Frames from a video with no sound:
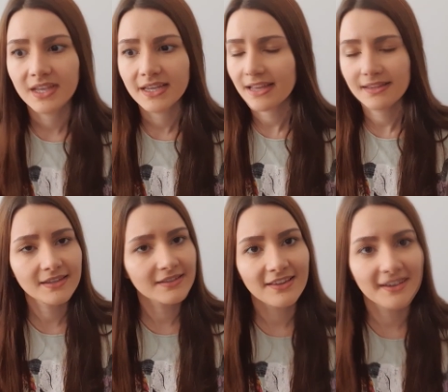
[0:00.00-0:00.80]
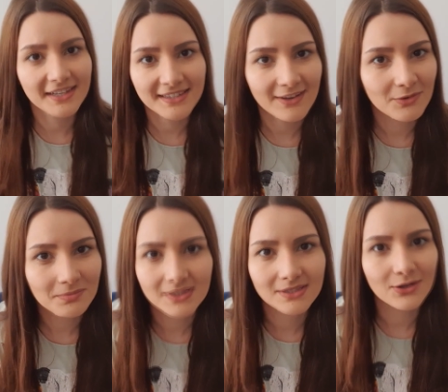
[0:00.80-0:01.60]
It did not help
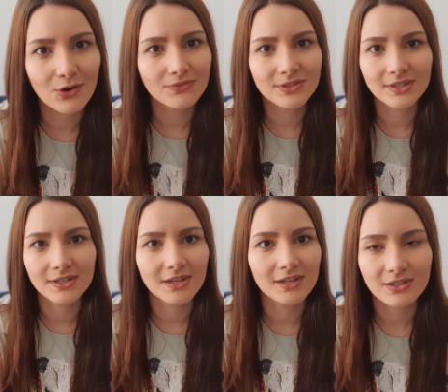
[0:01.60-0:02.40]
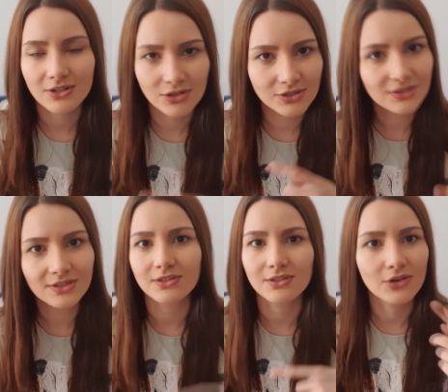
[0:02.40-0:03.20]
me solve the
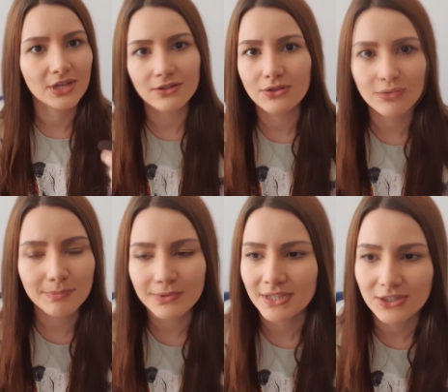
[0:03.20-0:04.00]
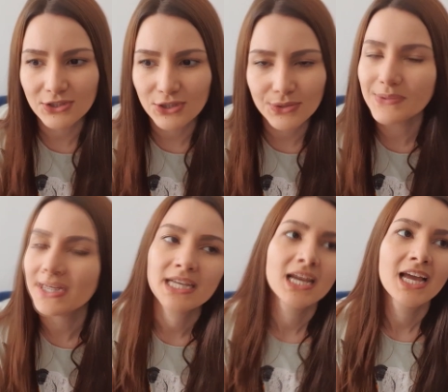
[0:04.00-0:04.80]
constant login loop issue.
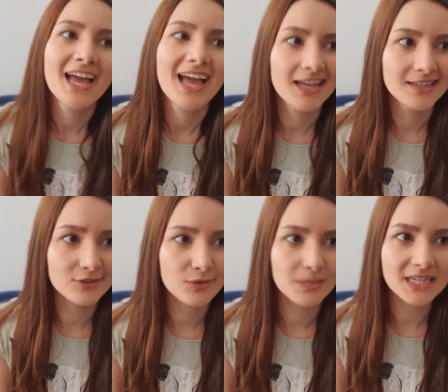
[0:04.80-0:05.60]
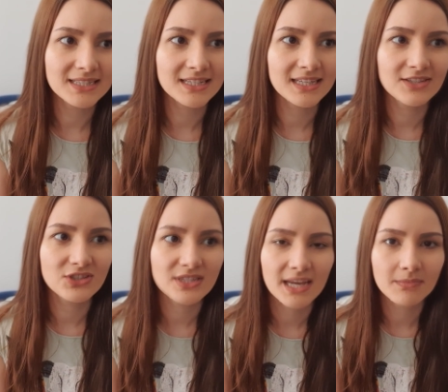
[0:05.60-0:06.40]
And so basically it
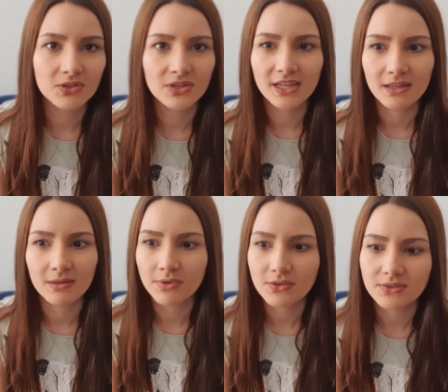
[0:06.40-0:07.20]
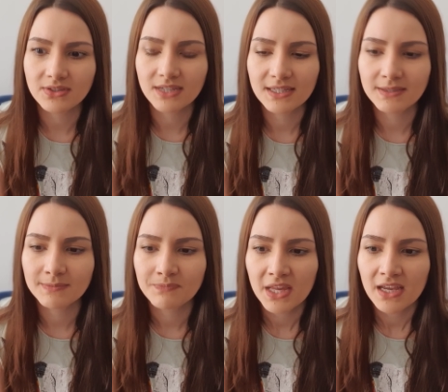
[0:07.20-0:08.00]
just kept on killing processes.
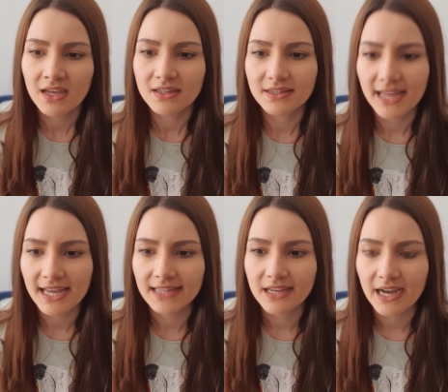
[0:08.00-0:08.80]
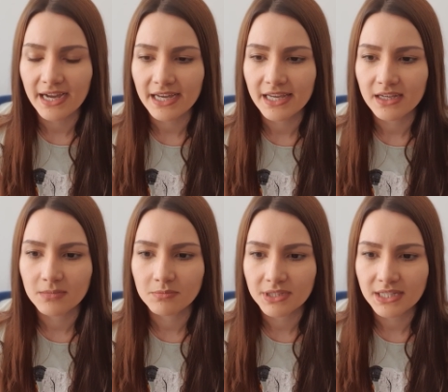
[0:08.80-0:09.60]
Then I
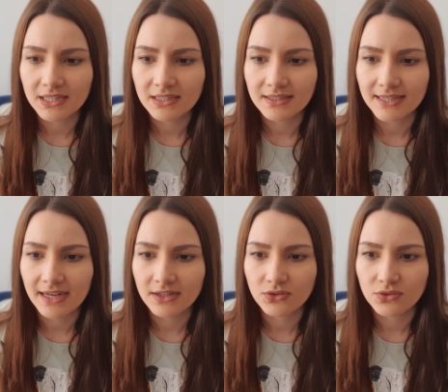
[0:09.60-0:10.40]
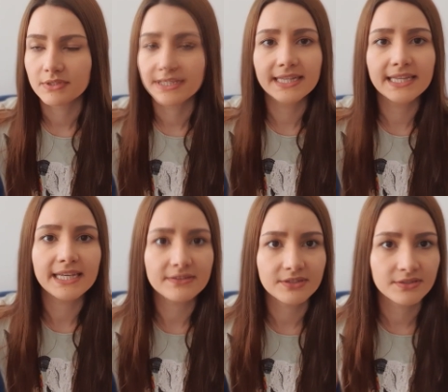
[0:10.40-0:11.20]
completely decided to delete